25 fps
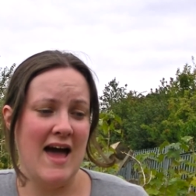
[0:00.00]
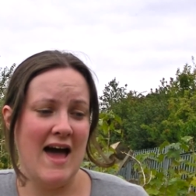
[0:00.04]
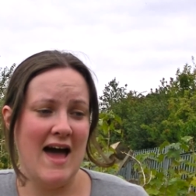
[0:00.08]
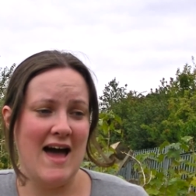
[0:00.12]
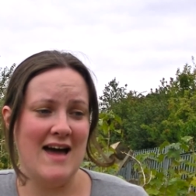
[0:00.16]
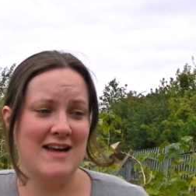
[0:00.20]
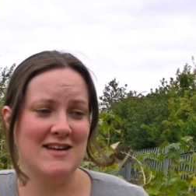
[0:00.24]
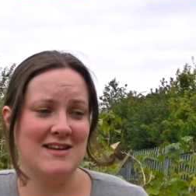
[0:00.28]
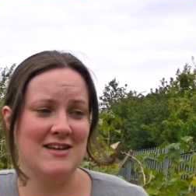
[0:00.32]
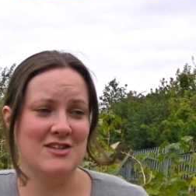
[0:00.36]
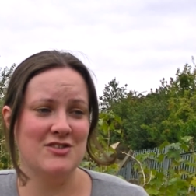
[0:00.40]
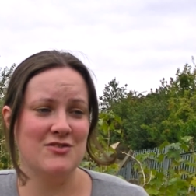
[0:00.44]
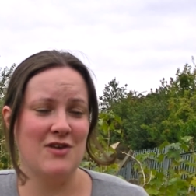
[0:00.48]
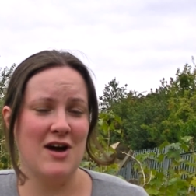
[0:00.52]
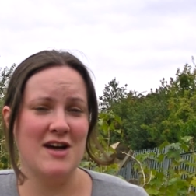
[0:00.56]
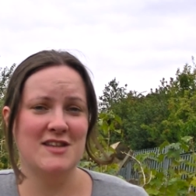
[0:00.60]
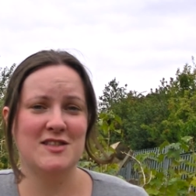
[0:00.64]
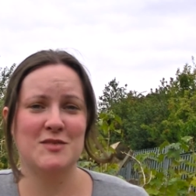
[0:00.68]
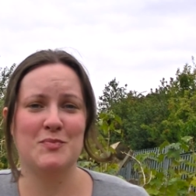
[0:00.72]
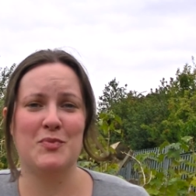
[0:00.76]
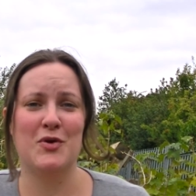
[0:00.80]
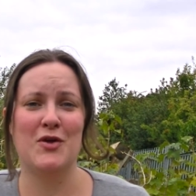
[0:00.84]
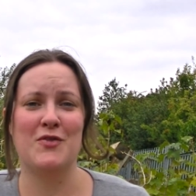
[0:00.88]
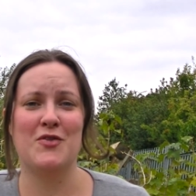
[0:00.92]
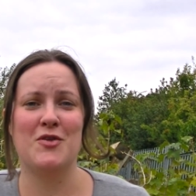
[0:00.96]
and I tried
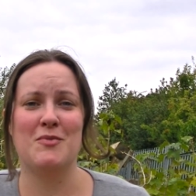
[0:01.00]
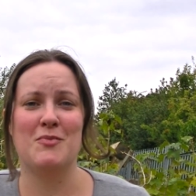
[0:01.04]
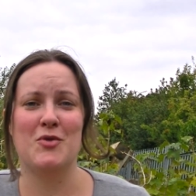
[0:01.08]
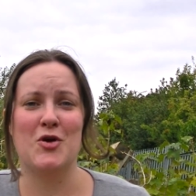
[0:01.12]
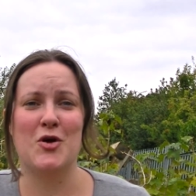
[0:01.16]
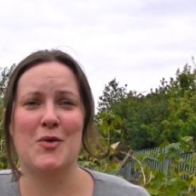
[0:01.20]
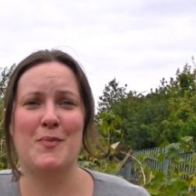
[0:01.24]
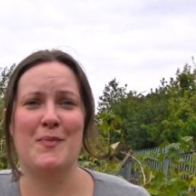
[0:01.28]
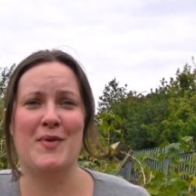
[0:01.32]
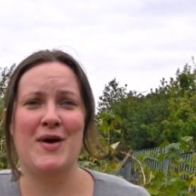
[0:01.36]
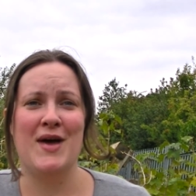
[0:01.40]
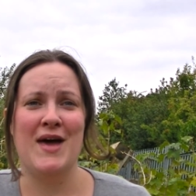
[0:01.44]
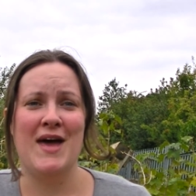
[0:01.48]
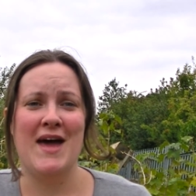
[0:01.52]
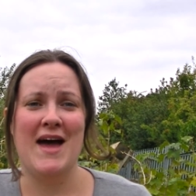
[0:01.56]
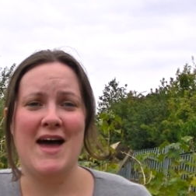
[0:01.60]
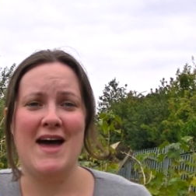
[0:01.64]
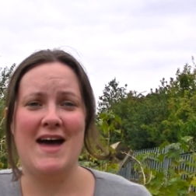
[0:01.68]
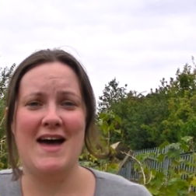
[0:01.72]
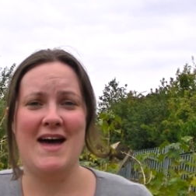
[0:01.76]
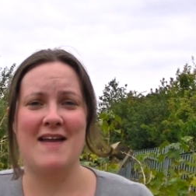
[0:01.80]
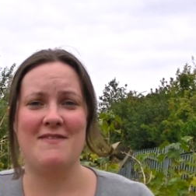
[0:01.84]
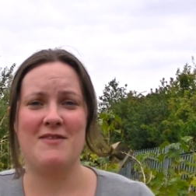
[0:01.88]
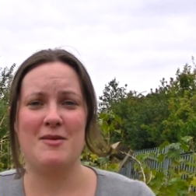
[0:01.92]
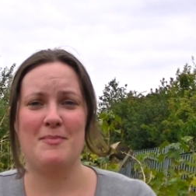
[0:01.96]
to put them up
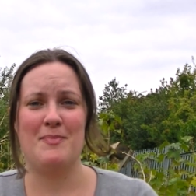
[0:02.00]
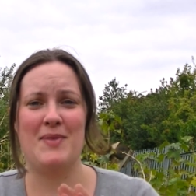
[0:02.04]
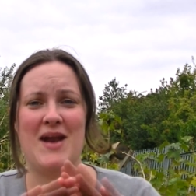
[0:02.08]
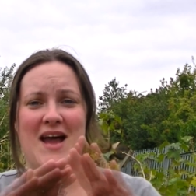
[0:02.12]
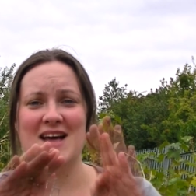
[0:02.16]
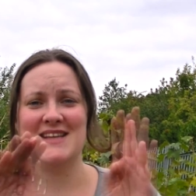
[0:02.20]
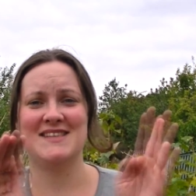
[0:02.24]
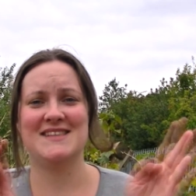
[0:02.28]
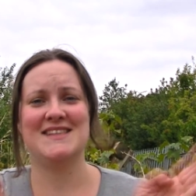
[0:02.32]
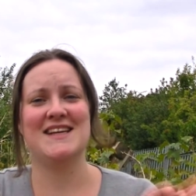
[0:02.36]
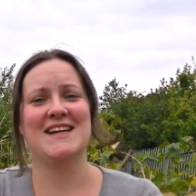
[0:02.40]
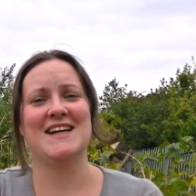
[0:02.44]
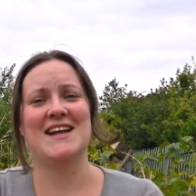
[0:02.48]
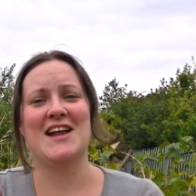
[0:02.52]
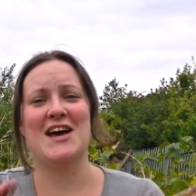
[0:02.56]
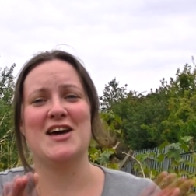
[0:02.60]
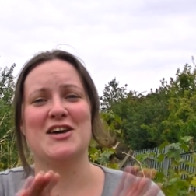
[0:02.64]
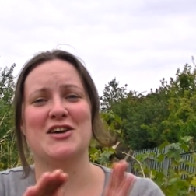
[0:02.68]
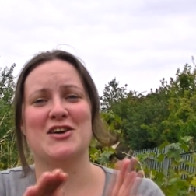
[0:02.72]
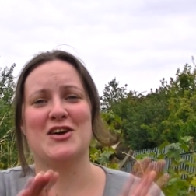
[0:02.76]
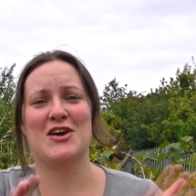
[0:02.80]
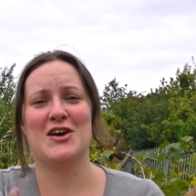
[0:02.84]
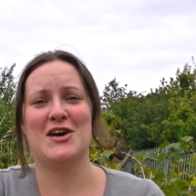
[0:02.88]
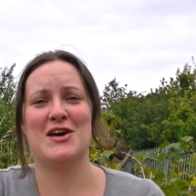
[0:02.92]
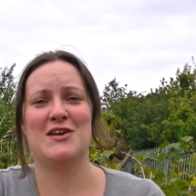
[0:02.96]
and the plastic
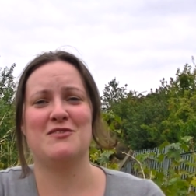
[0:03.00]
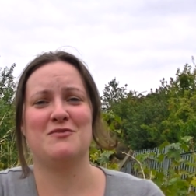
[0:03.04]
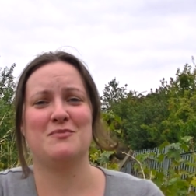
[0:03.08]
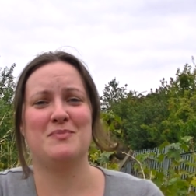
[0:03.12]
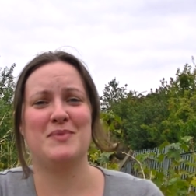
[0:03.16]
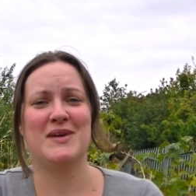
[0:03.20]
like curved